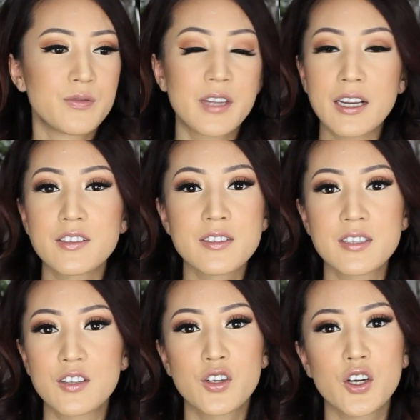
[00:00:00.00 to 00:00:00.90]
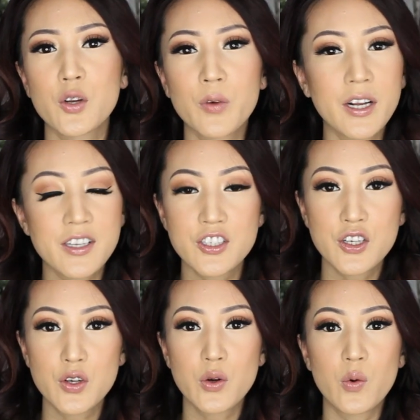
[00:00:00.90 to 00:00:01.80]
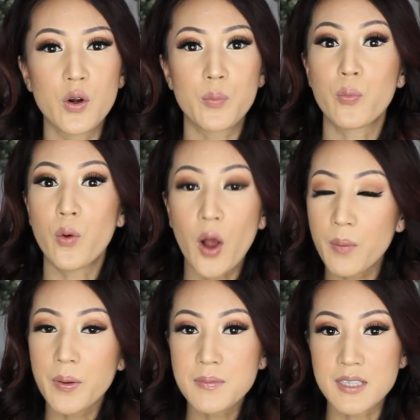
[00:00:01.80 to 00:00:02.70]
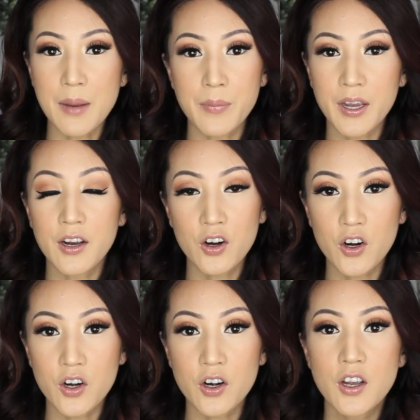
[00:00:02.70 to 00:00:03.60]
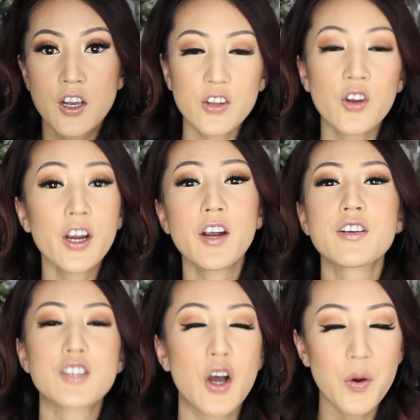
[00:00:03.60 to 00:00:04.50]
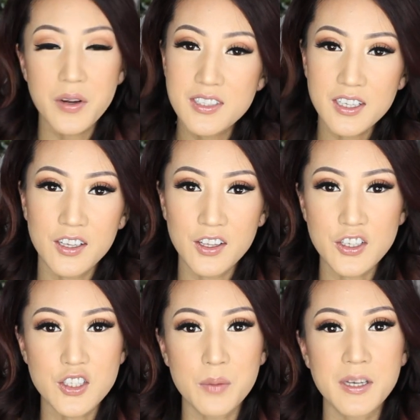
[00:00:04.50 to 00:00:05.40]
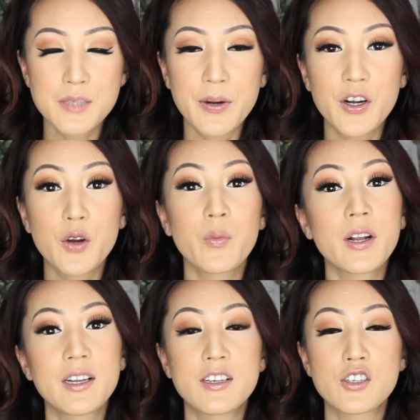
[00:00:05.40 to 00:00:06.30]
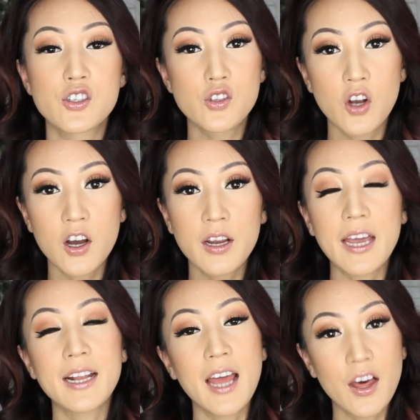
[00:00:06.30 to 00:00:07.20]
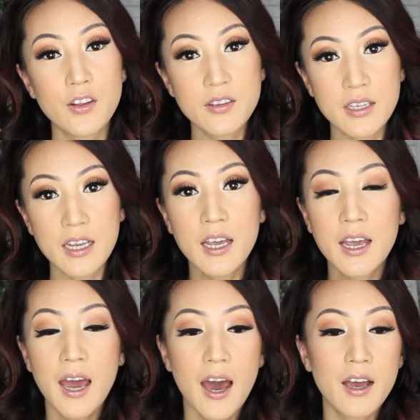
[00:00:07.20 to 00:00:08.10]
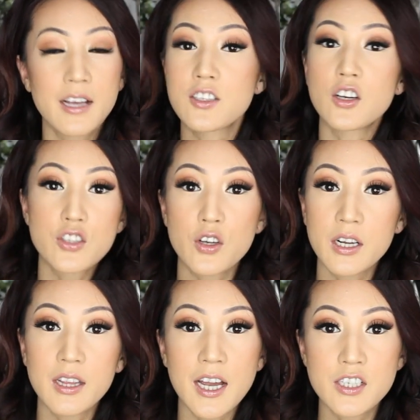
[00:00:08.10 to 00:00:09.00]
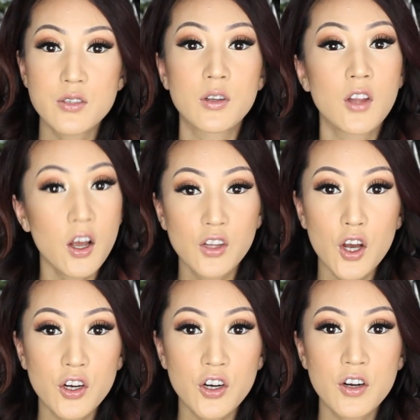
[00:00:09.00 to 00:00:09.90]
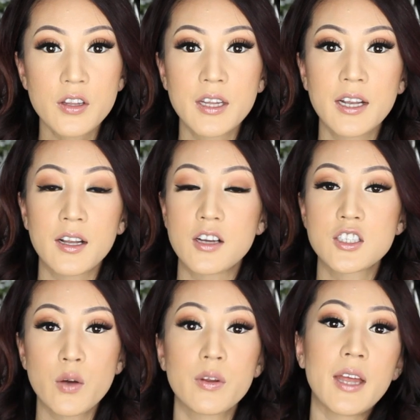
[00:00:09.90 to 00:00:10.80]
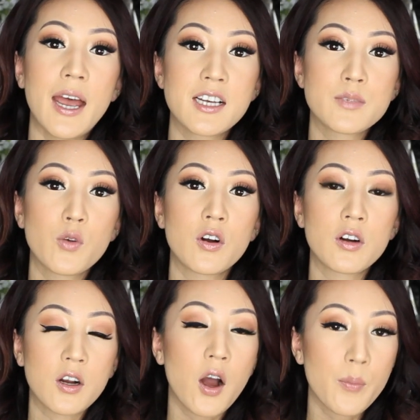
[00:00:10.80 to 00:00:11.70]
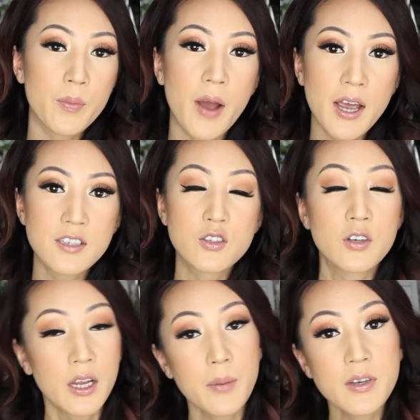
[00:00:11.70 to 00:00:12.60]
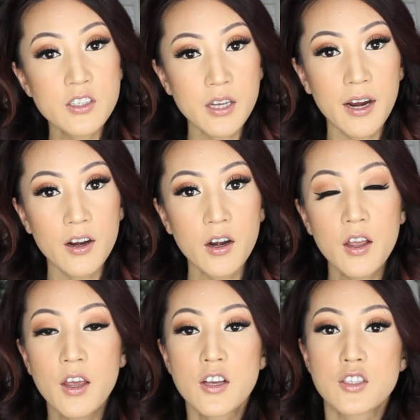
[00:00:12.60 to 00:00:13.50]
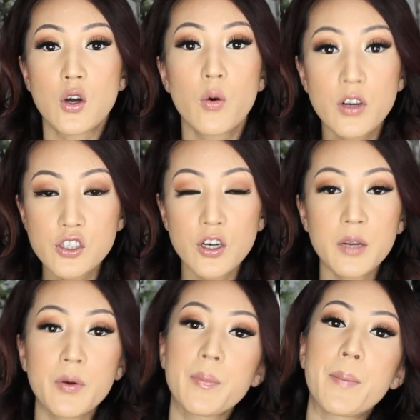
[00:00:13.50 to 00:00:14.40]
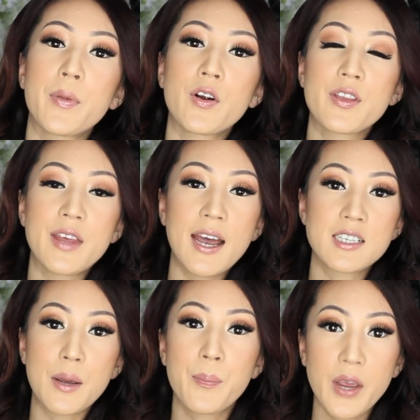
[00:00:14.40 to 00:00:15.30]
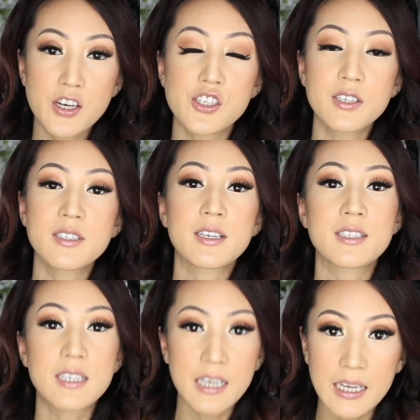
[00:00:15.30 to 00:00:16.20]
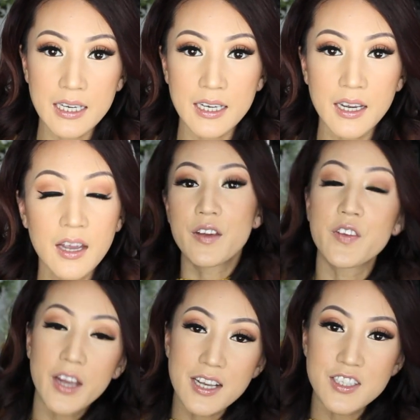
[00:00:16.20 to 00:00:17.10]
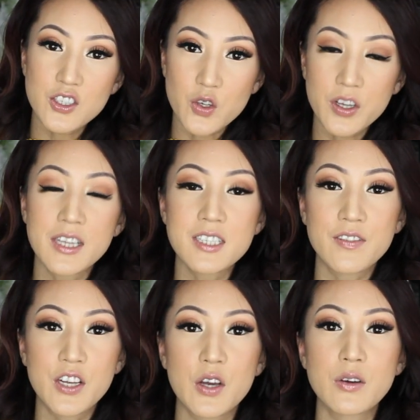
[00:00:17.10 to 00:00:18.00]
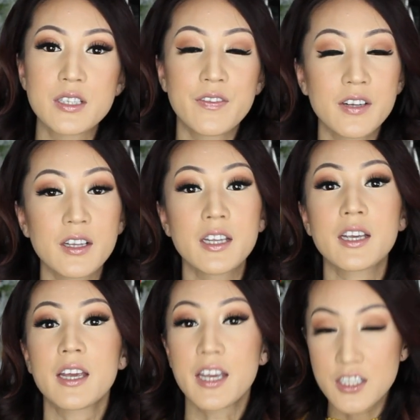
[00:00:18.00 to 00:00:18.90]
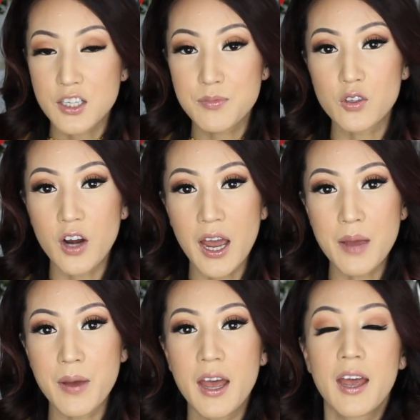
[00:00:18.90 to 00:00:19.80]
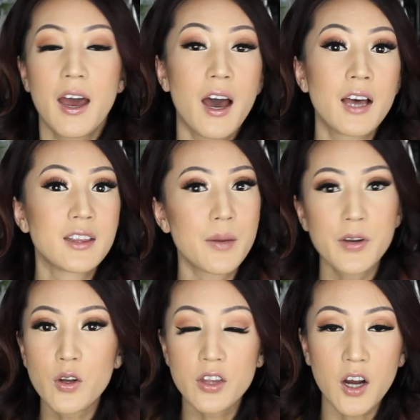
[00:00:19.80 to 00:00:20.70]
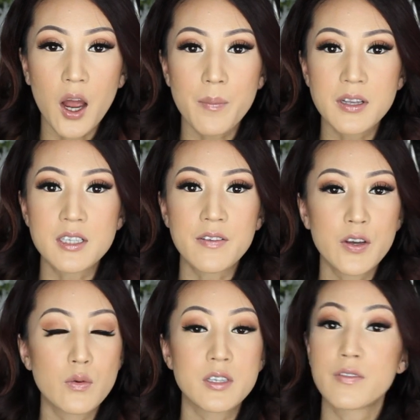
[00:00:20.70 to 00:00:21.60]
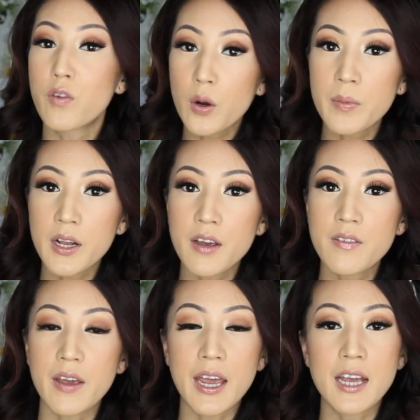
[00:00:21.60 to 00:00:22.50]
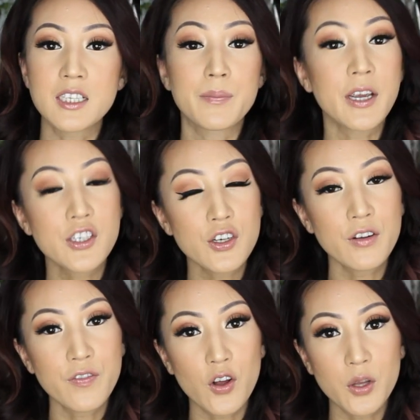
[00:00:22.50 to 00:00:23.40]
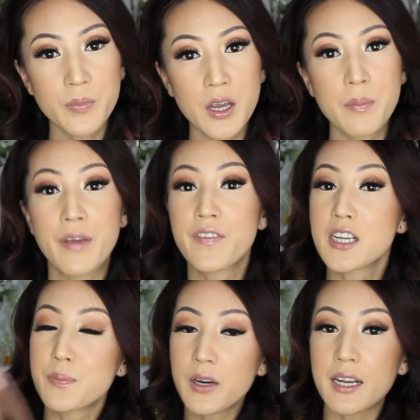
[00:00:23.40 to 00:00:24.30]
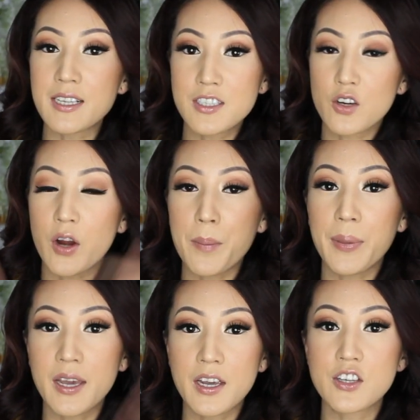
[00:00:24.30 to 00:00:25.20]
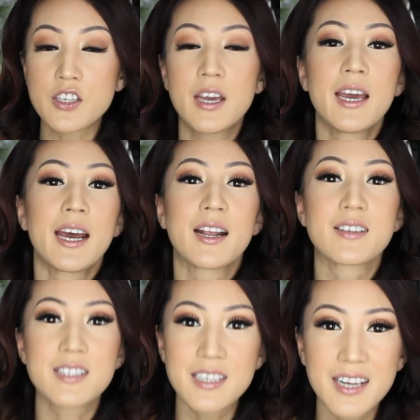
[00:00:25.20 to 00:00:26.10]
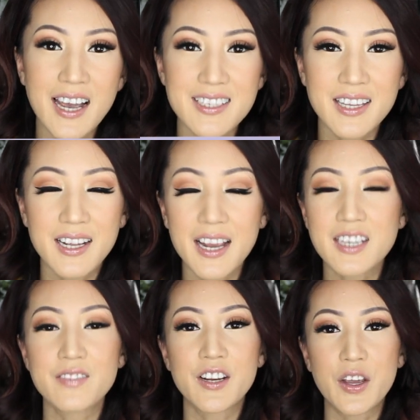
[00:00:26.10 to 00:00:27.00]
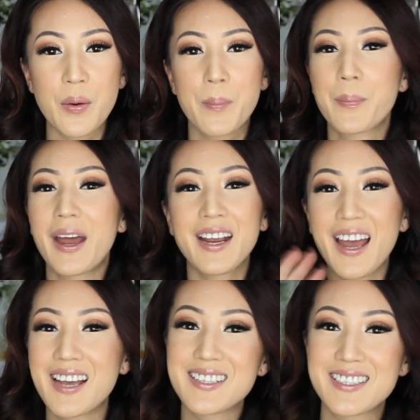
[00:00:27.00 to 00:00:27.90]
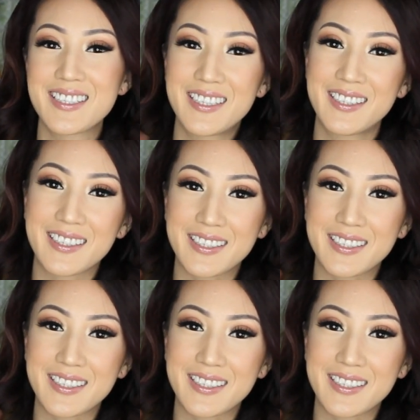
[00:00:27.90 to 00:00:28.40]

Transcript: things you're going to run into or problems that may occur, your hair is always going to look so much better when it is strong and healthy. It's also going to last you a lot longer than someone that has more compromised or damaged hair. So always try to remember that patience is key. If you guys enjoyed this video, definitely hit subscribe. Let me know in the comments if it was informative, and make sure to follow me on my Facebook and Instagram page. And I'll see you guys in the next video. Bye guys.